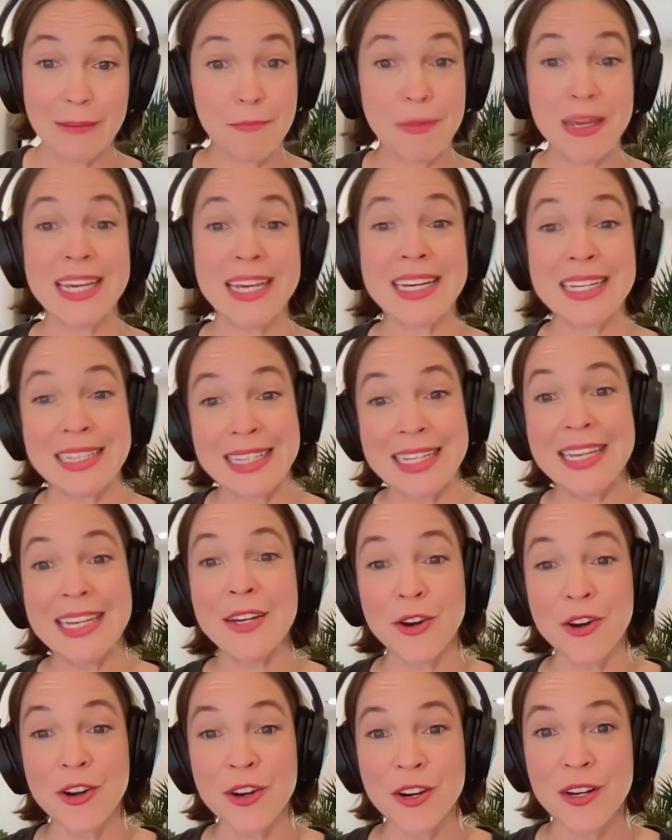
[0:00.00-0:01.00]
being a
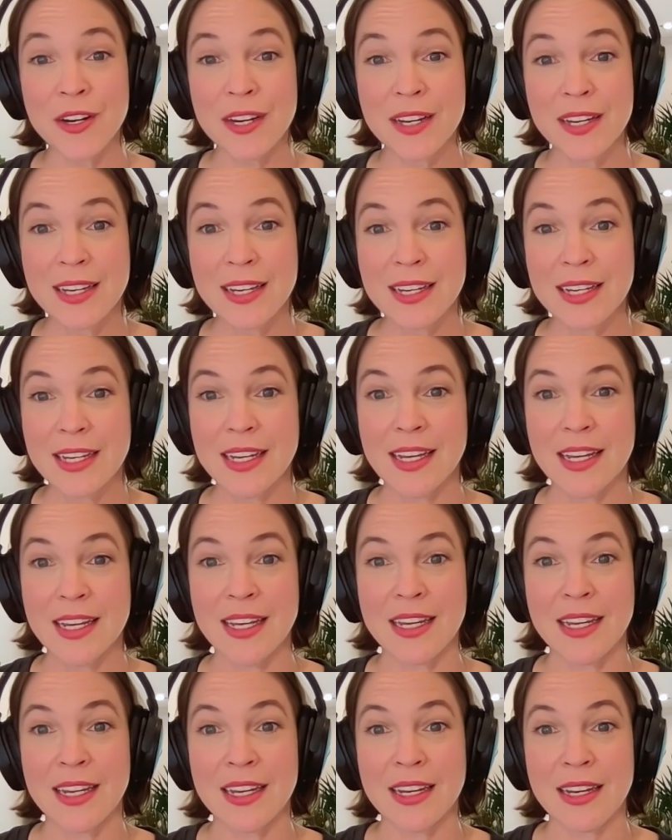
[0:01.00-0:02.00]
leader
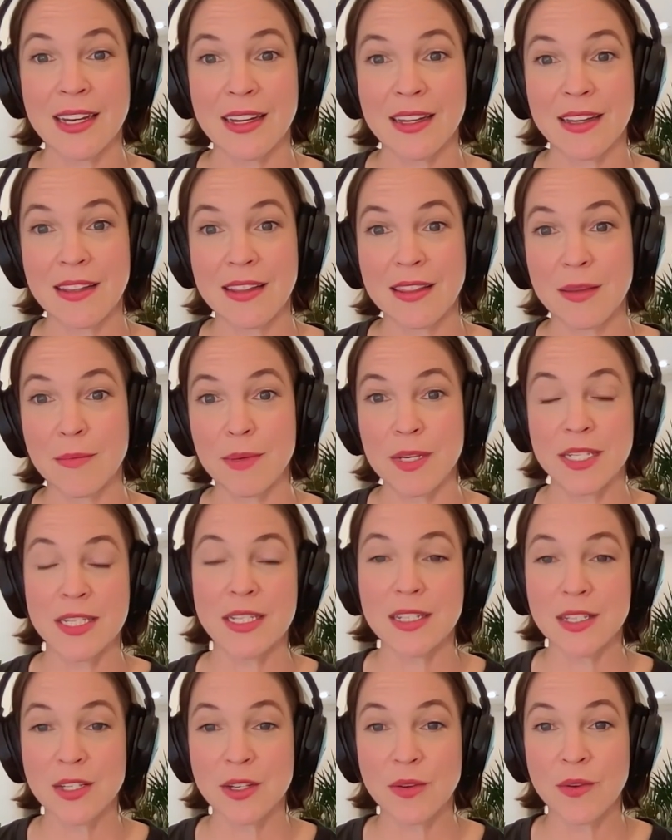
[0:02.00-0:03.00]
in the
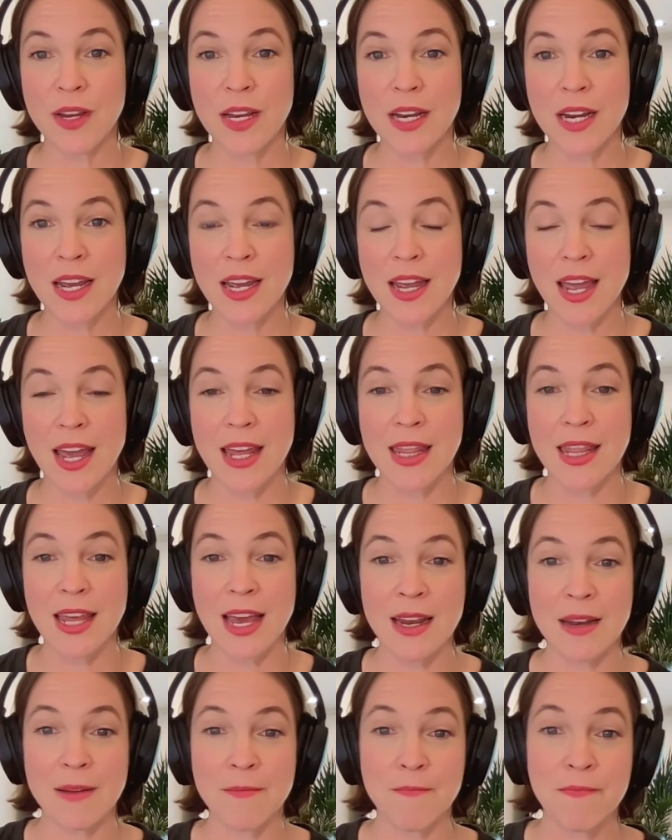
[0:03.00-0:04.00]
business arena, and
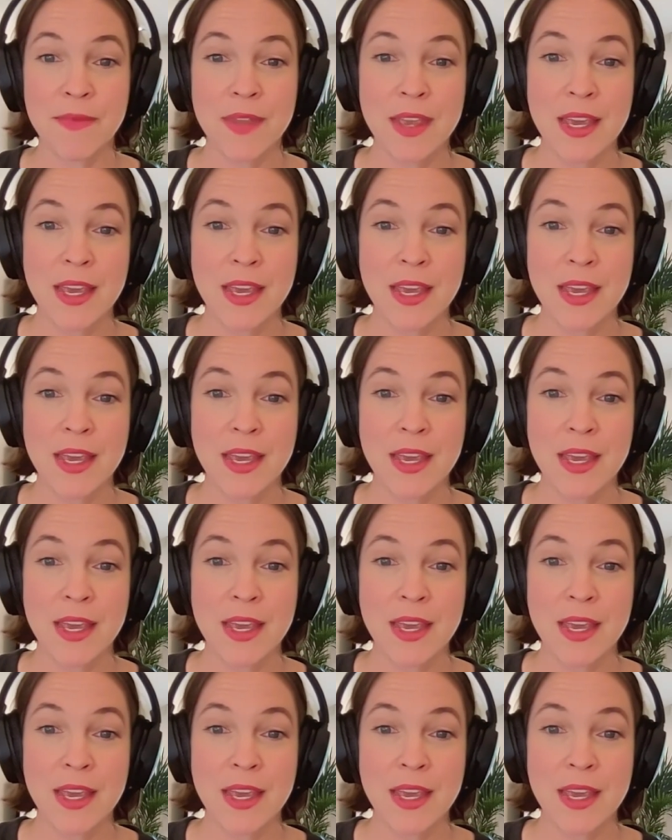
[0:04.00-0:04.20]
then